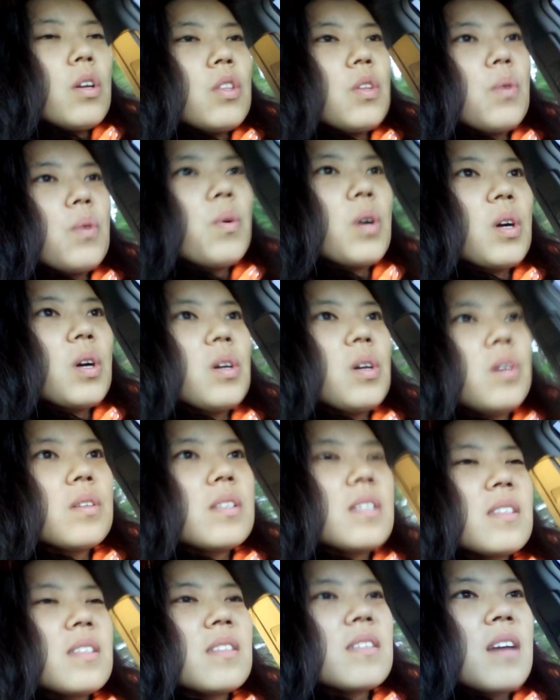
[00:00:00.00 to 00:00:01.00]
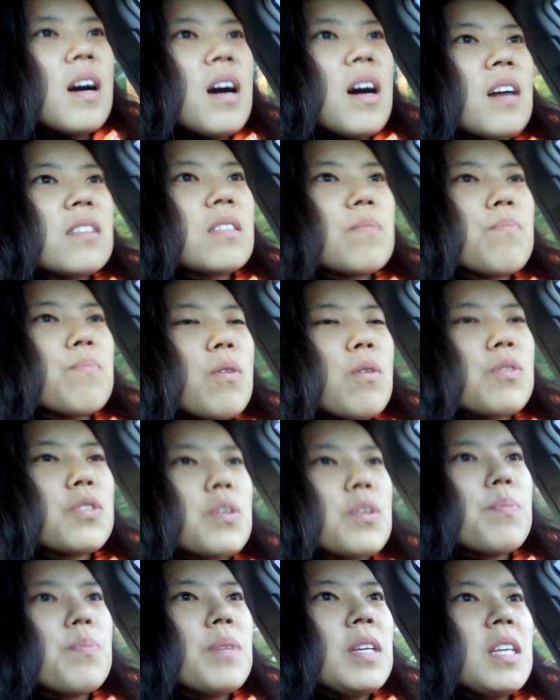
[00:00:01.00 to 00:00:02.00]
The world is not supposed
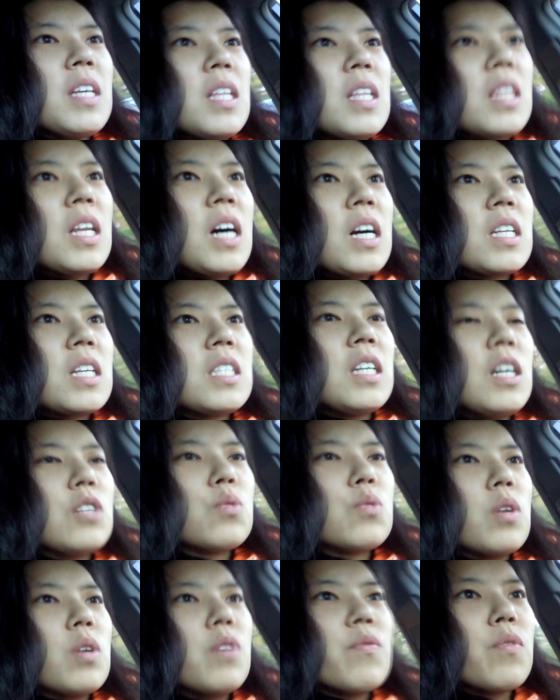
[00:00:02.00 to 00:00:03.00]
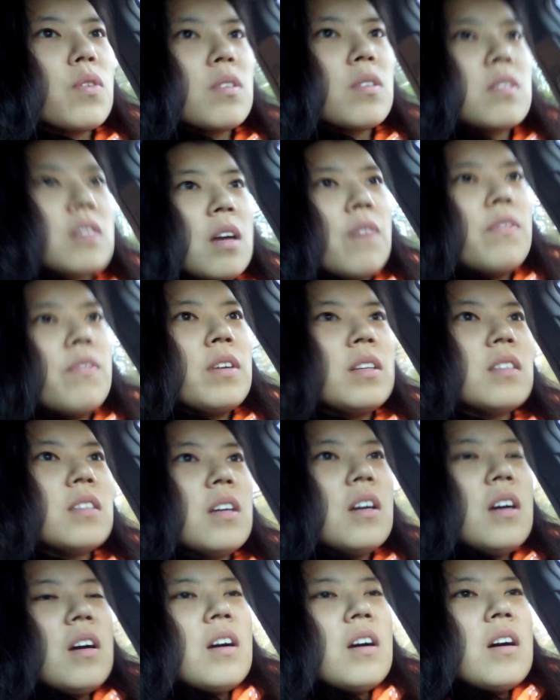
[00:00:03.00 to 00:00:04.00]
to be in lockdown twenty-four
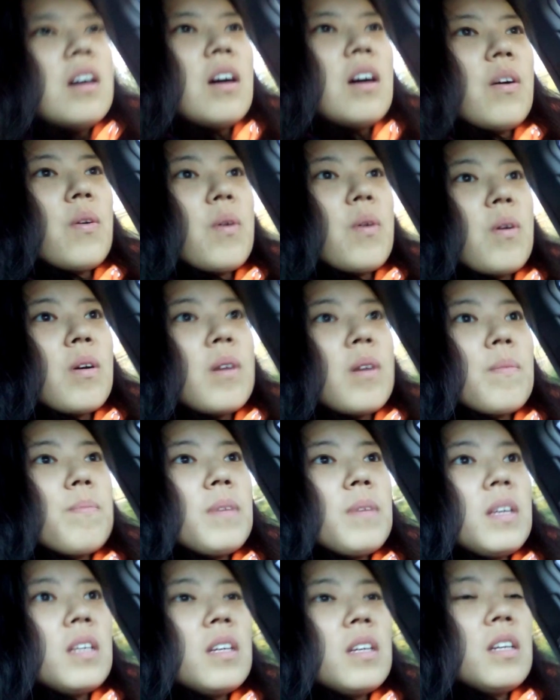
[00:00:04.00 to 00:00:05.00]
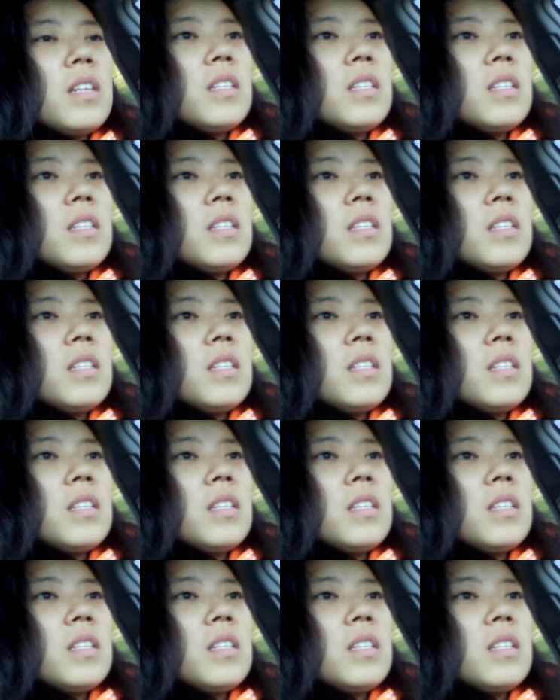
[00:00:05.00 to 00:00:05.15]
seven or be